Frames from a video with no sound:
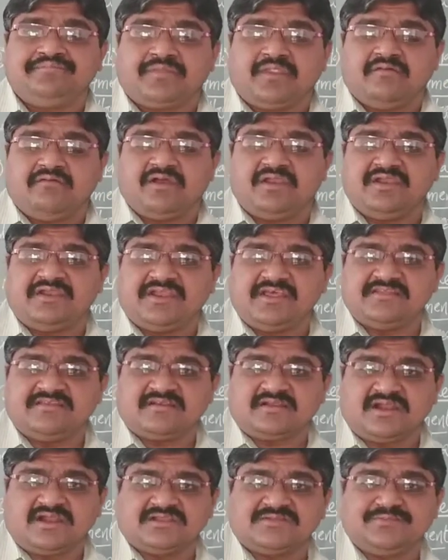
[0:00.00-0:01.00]
when it is
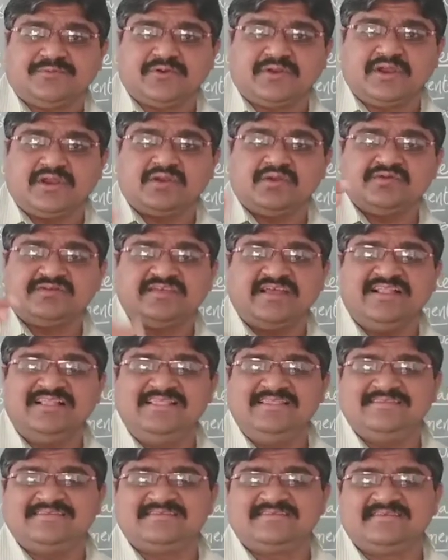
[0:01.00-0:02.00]
transported to
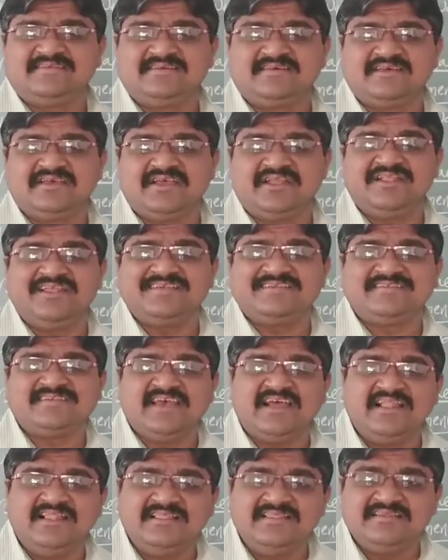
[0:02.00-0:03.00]
cells, in the
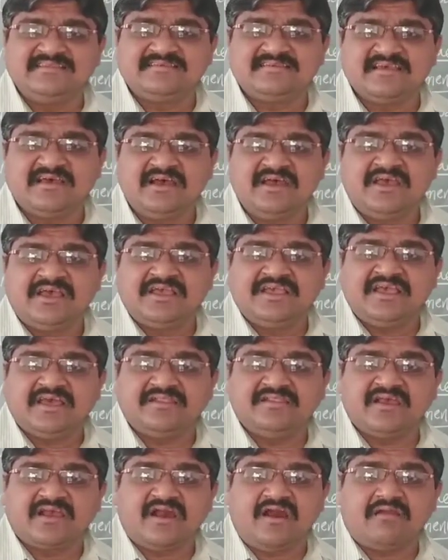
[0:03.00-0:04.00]
cells
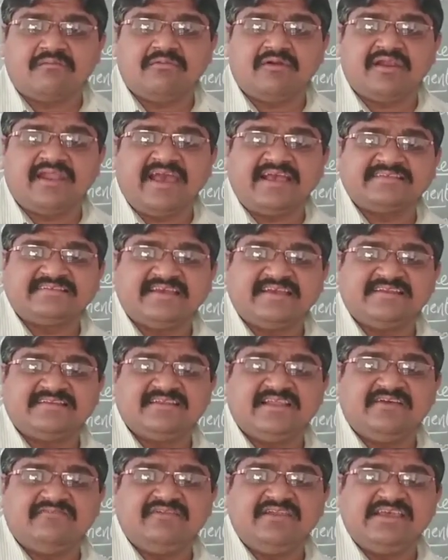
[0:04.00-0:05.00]
here the carbon dioxide
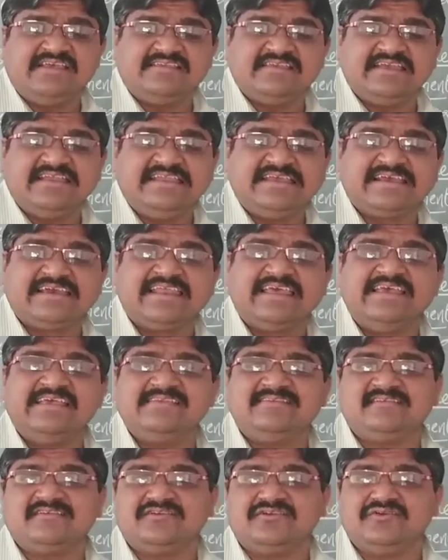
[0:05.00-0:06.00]
level is
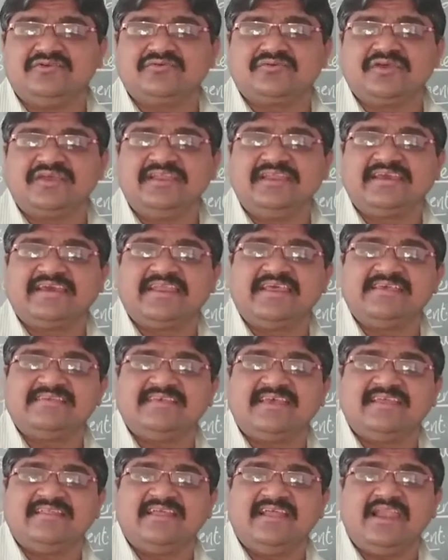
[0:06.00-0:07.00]
increased due to
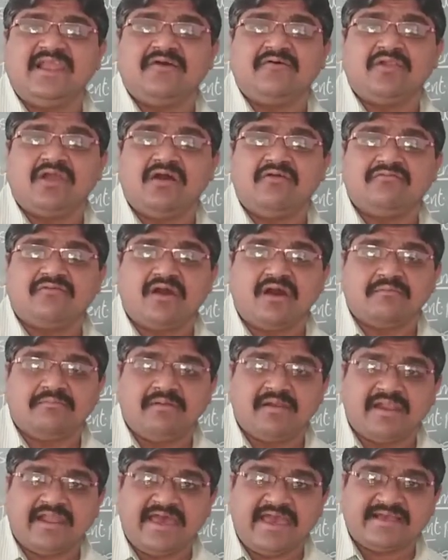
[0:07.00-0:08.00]
increasing the level of
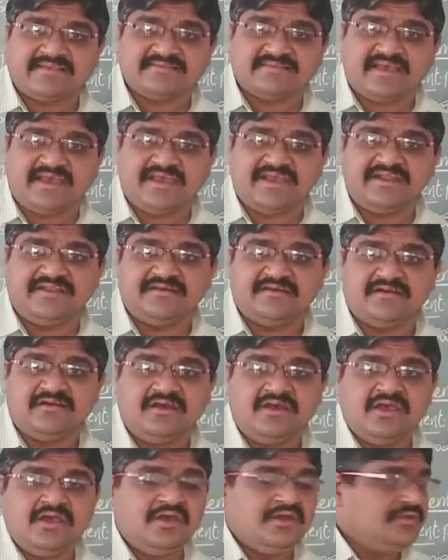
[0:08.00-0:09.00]
carbon dioxide,
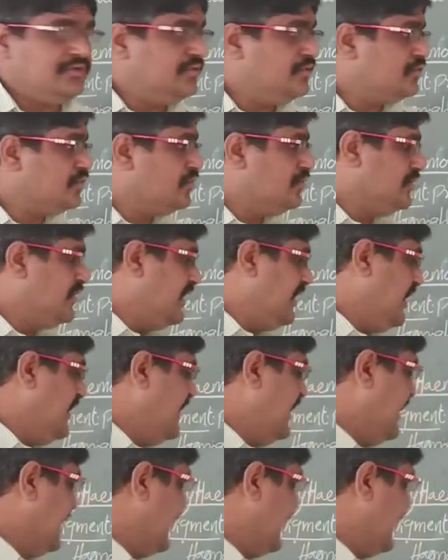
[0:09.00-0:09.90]
due to the